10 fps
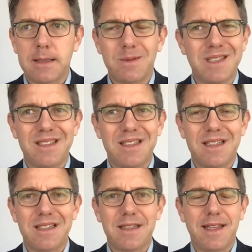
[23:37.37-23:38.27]
Well,
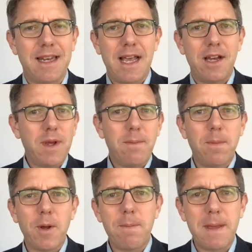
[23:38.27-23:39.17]
then how do we
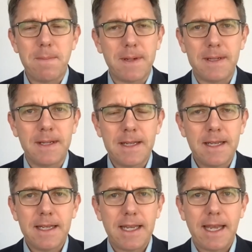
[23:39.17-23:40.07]
employ people?
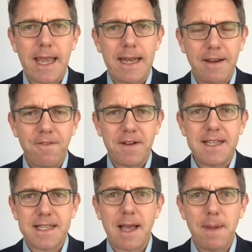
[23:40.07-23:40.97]
And if it
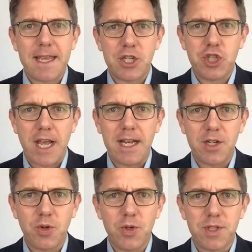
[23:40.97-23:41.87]
is our biggest
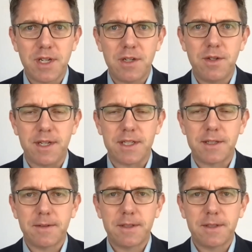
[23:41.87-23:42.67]
challenge, who's going to do it?